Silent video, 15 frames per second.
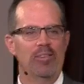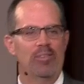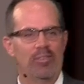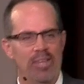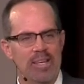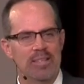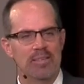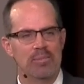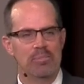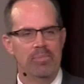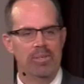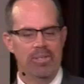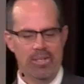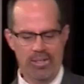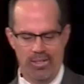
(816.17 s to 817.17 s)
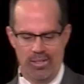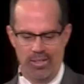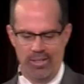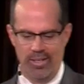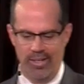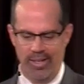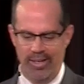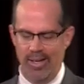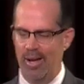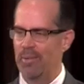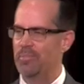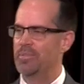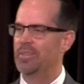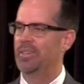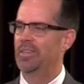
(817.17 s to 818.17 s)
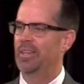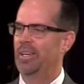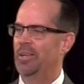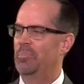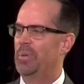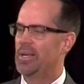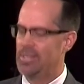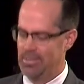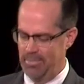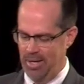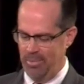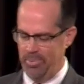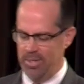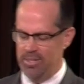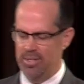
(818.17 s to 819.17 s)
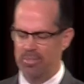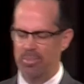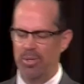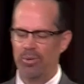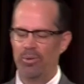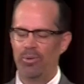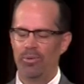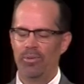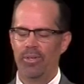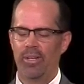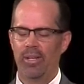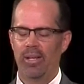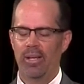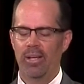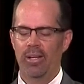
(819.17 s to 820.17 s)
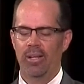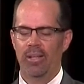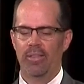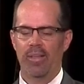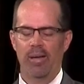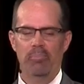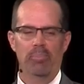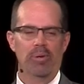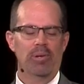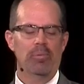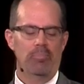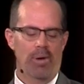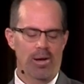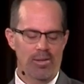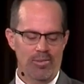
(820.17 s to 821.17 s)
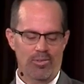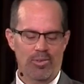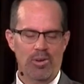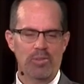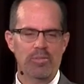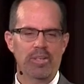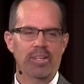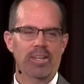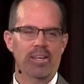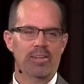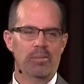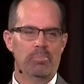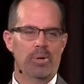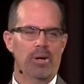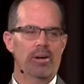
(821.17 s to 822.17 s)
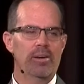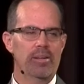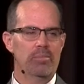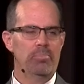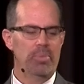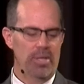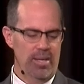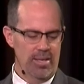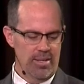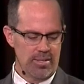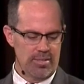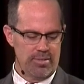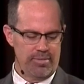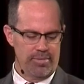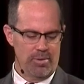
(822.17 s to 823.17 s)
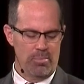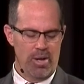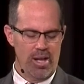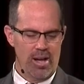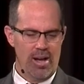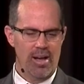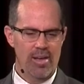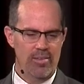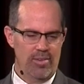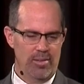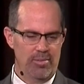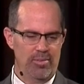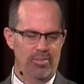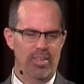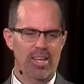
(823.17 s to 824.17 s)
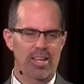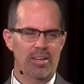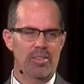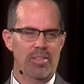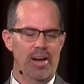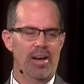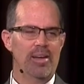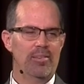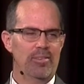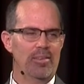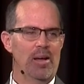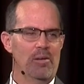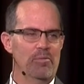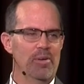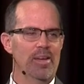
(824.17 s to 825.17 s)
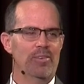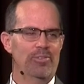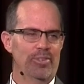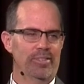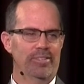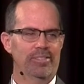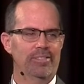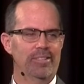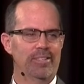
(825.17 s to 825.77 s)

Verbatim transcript: He sees him, and he comes and, and he picks him up, and he says, Behold, thy bondservant can depart in peace, for my eyes have seen thy salvation